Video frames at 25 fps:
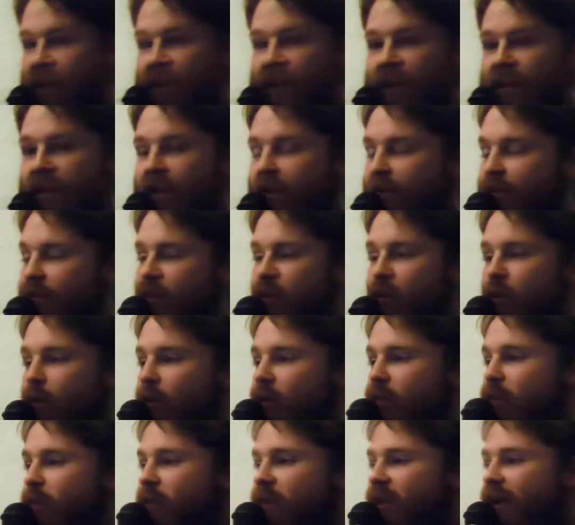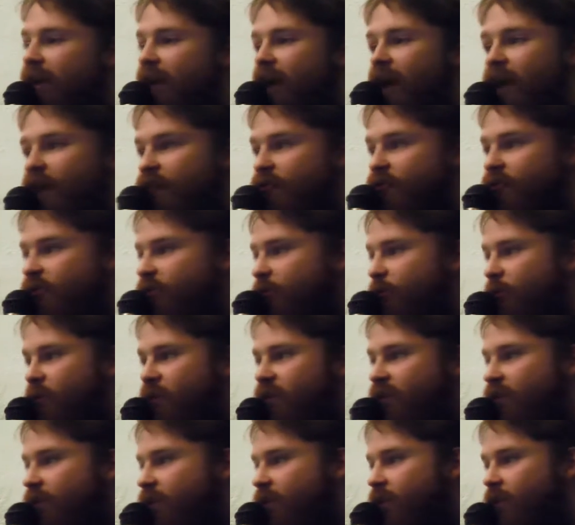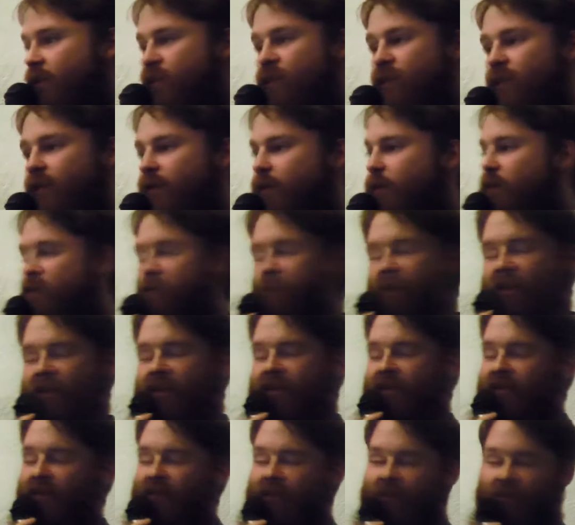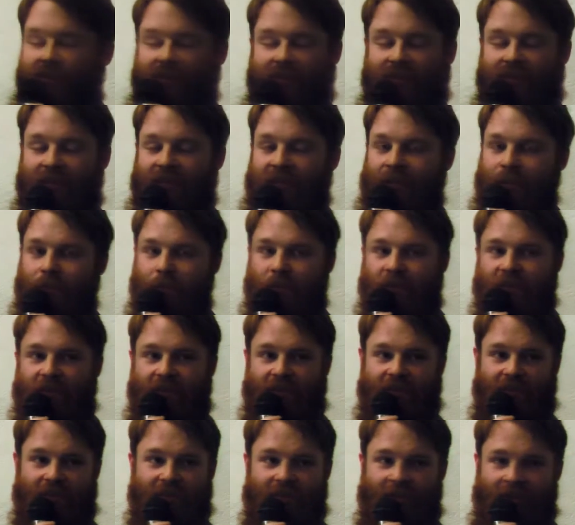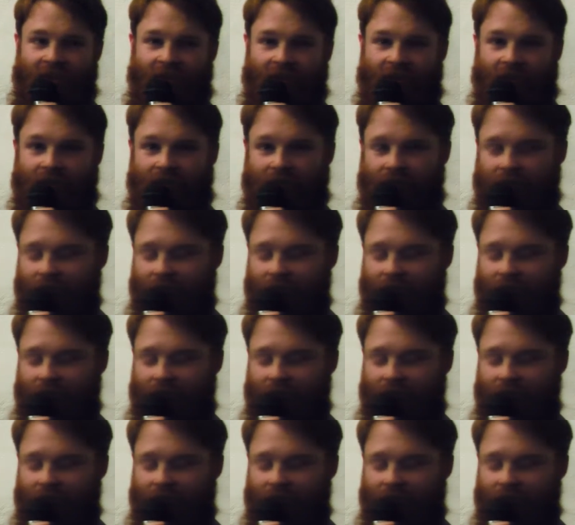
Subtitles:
If you're going to be casually meditating, if you're going to be meditating 10 minutes a day,